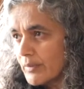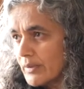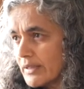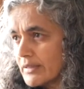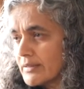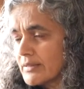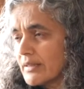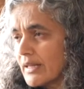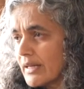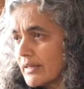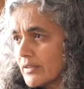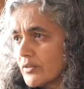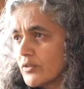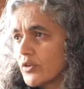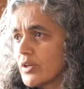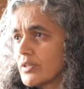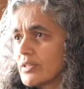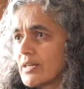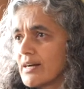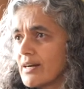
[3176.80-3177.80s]
It's like
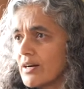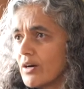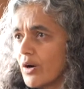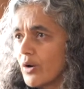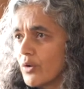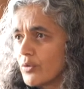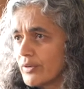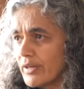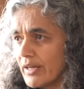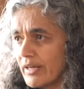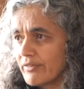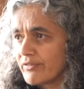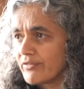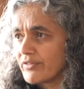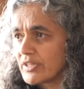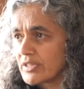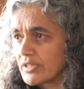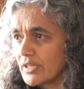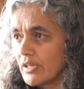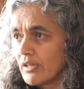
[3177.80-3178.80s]
not our own
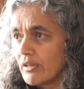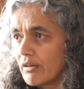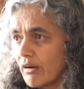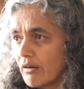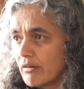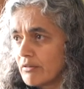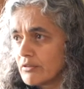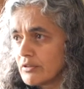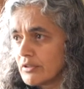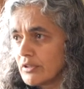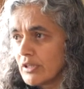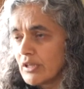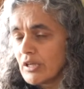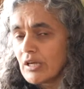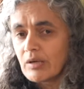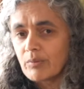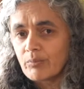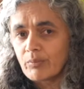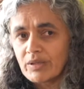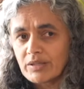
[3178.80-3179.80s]
effort alone,
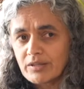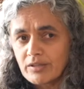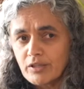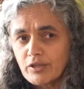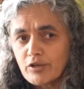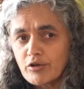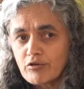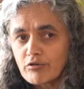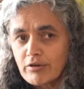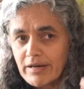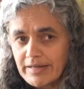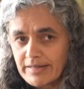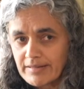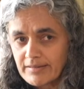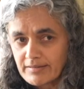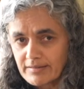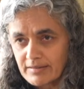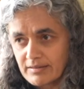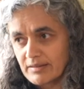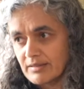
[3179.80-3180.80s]
but the
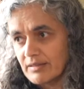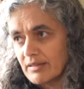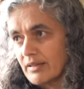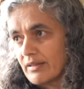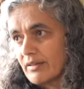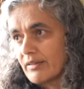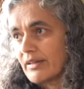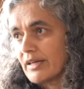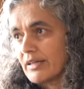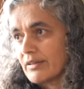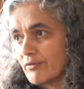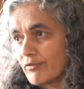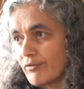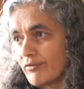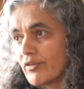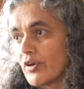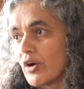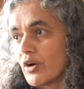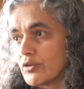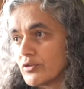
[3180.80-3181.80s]
grace that
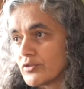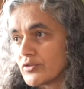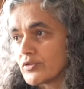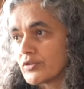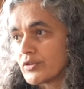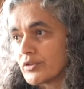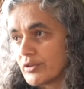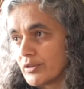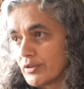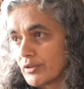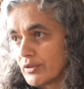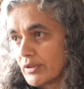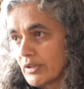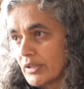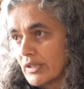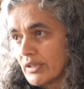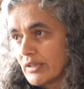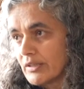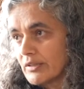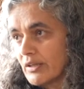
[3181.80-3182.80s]
flows through.
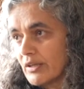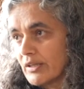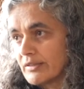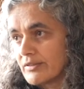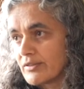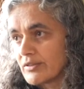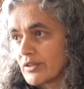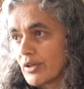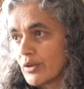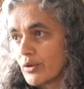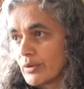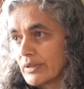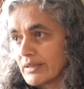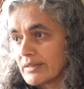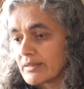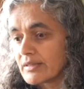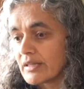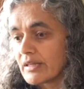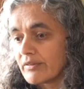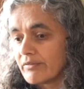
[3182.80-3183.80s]
And so
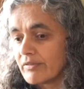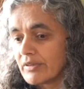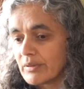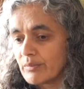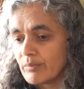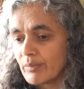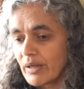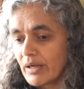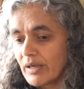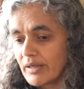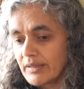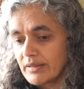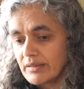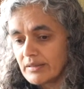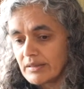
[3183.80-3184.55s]
it's given by,